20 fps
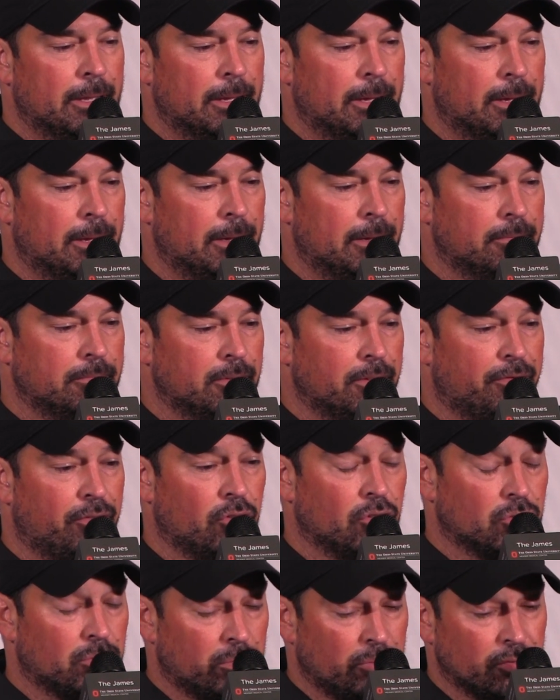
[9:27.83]
um, the
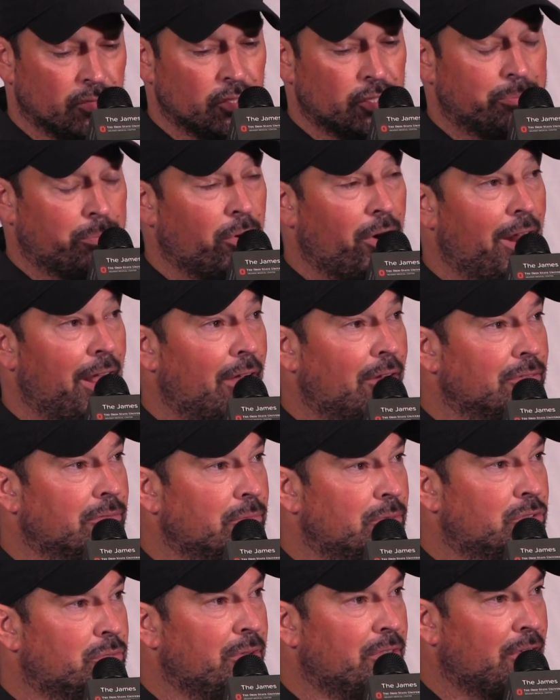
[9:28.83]
first one was a sprint out,
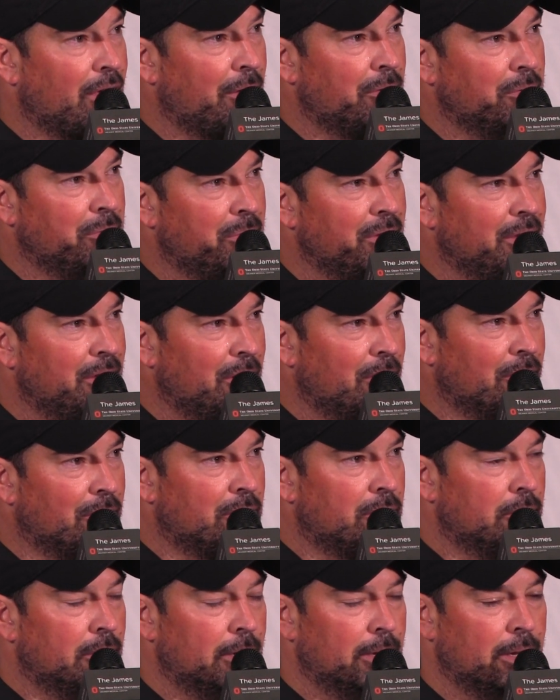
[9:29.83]
which we thought would be you know
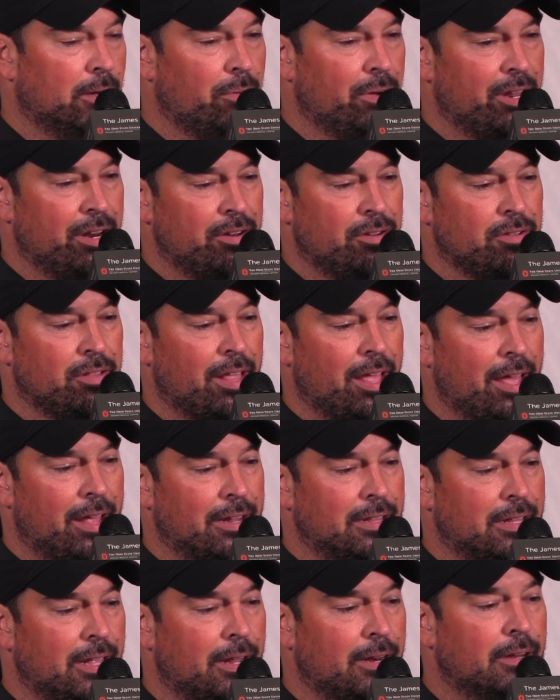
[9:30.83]
a way to do that,
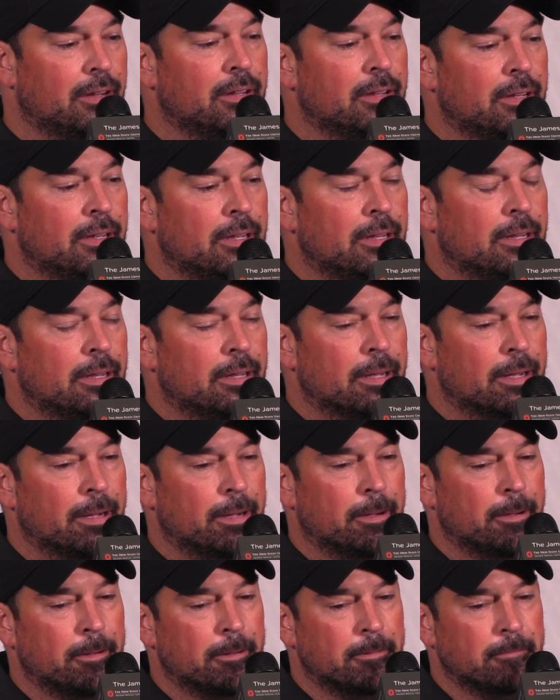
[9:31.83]
and then
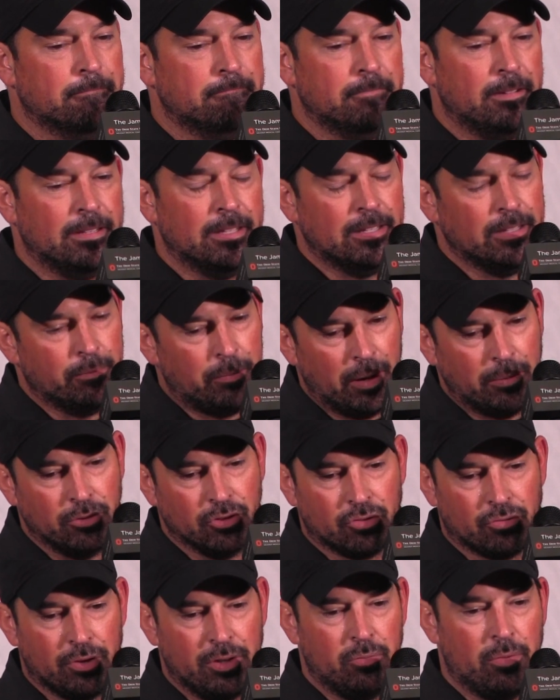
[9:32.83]
um, and then the bubble
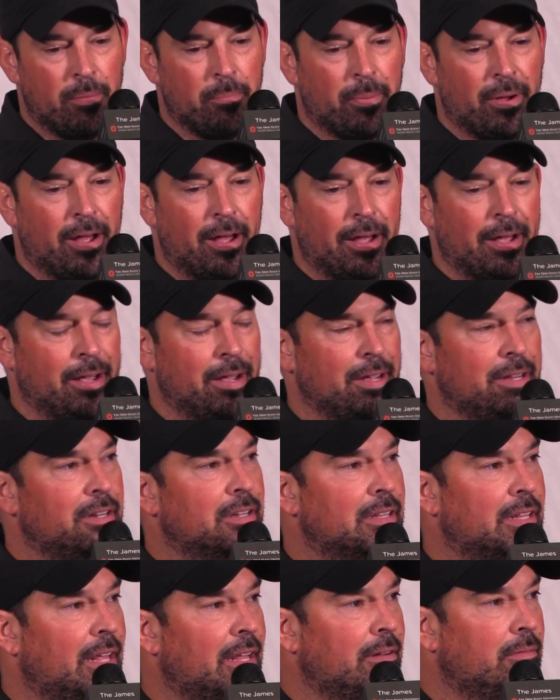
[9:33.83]
screen went behind,
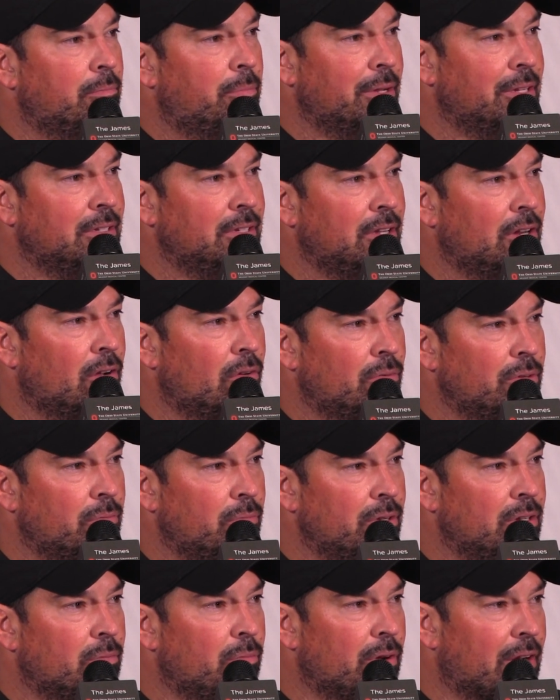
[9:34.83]
and then but you know we,
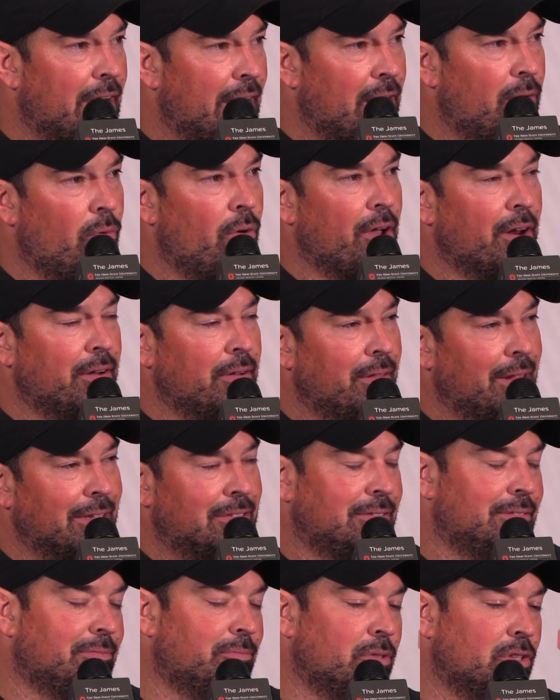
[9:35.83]
we, we kind of wanted
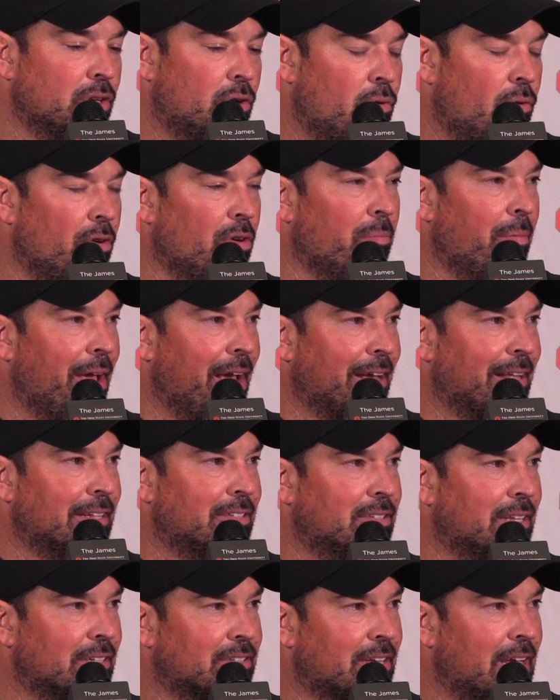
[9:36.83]
that's with the quarterback.
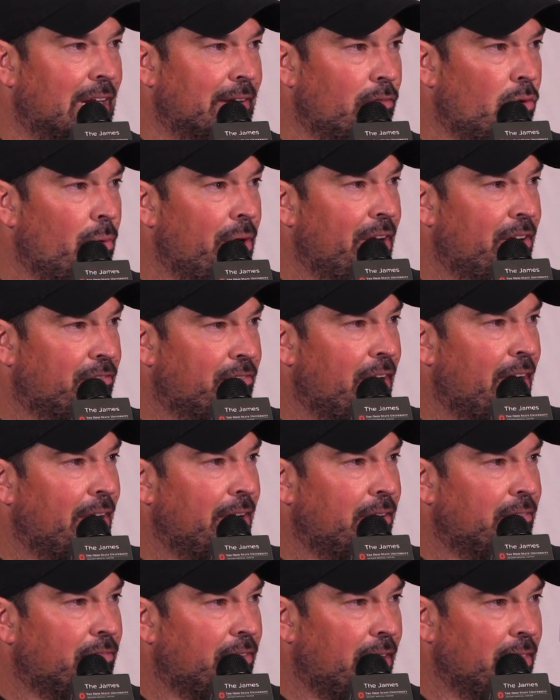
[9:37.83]
That's that's kind of a way to find
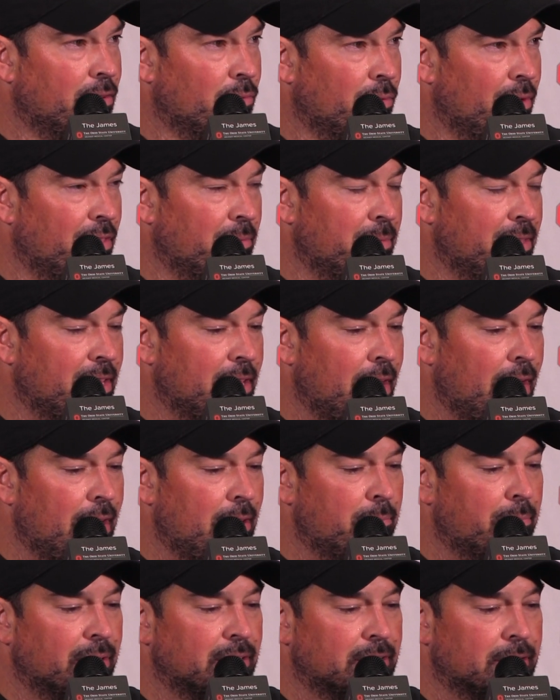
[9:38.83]
find the rhythm of the
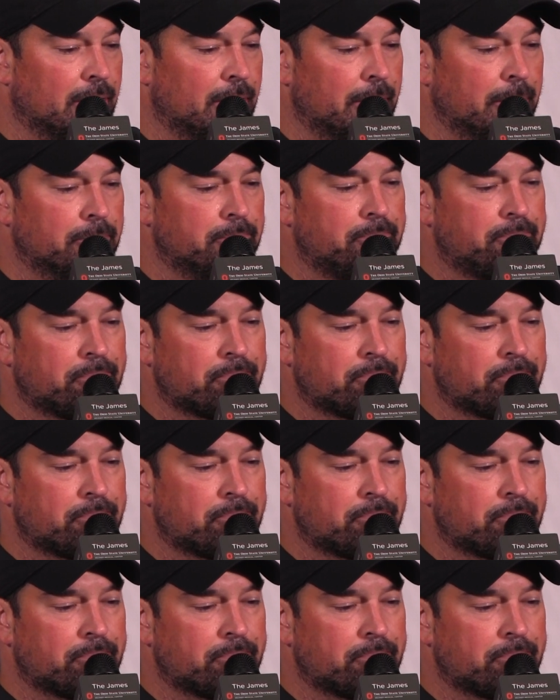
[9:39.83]
game, but um,